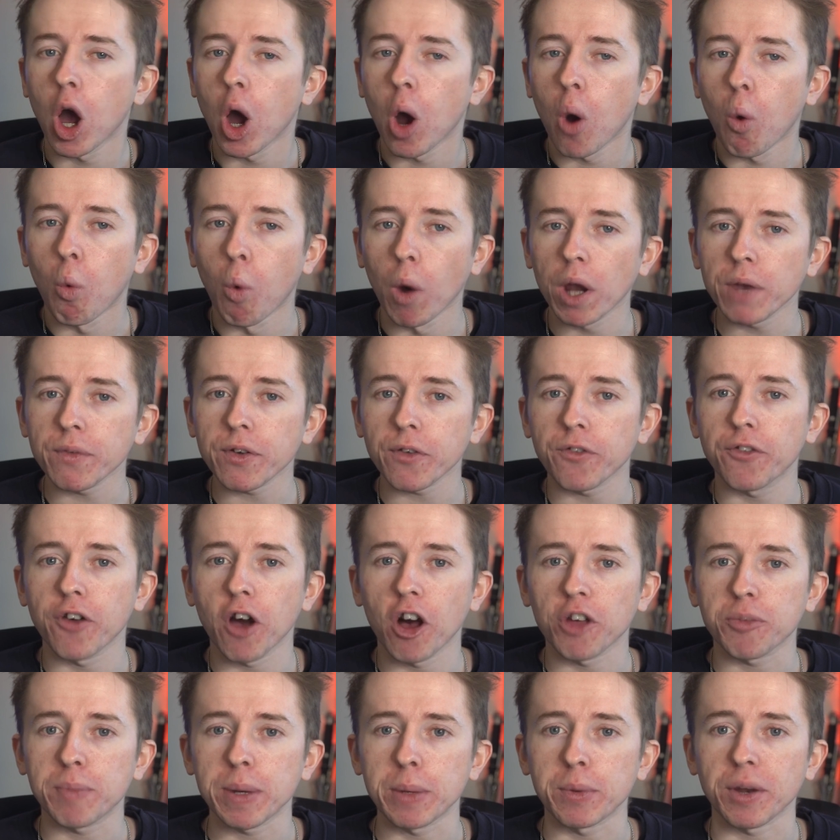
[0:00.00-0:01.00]
One of the
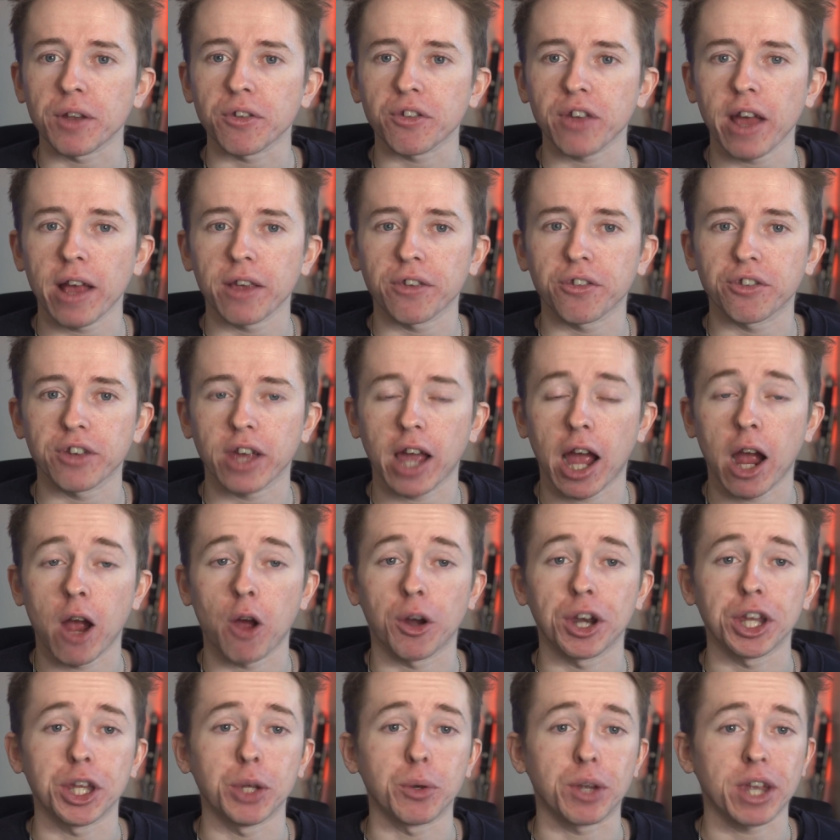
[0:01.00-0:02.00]
first people to test it out on
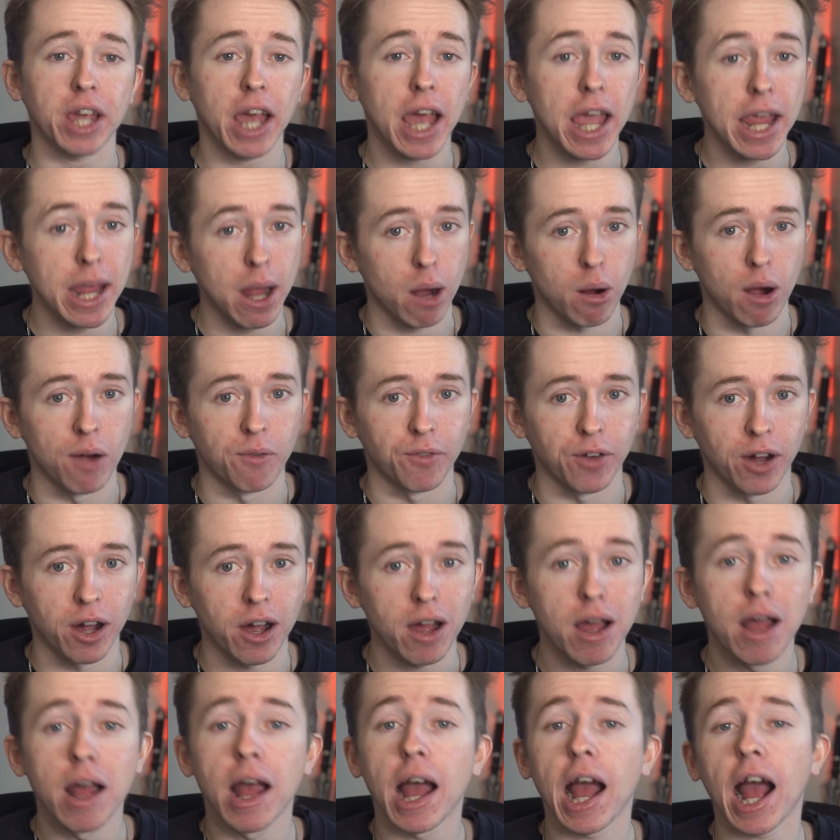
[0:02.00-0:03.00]
the UK, however,
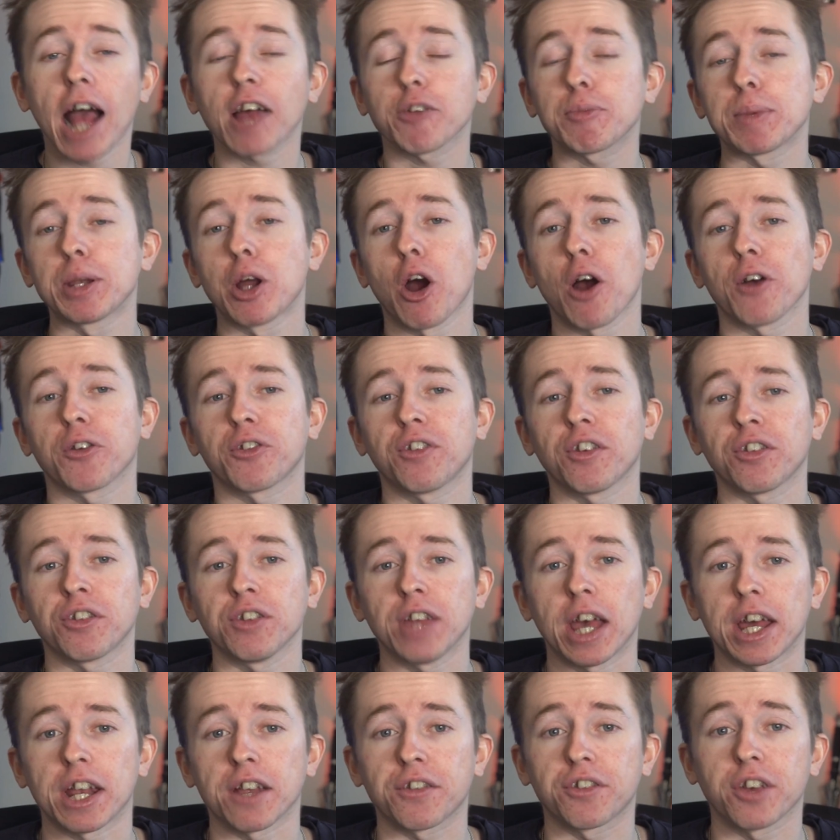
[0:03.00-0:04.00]
has been our assistant
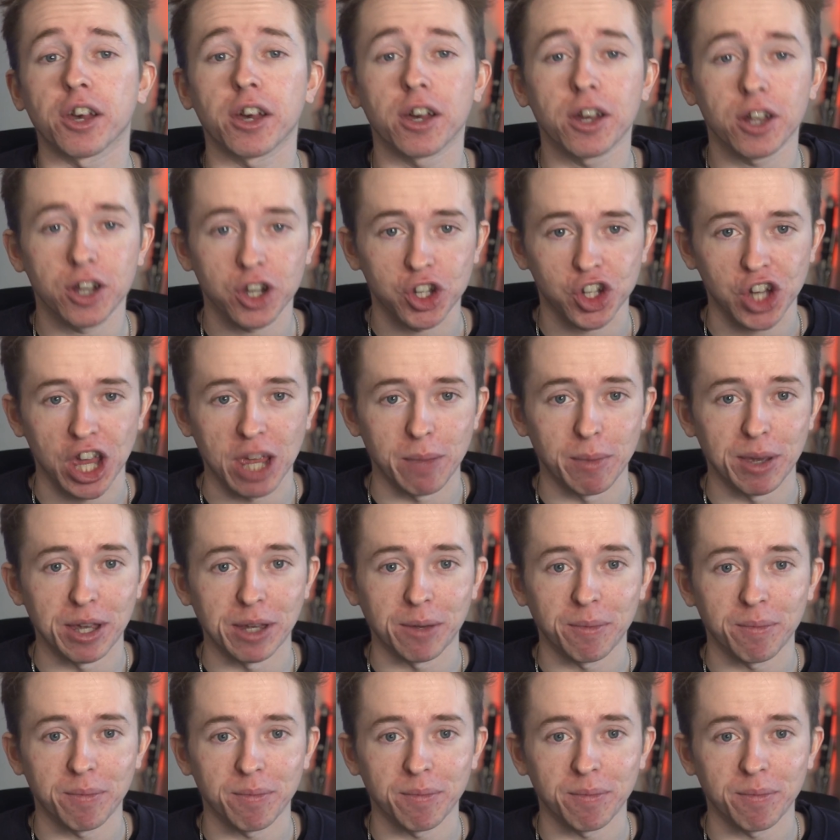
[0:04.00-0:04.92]
editor, Jamie.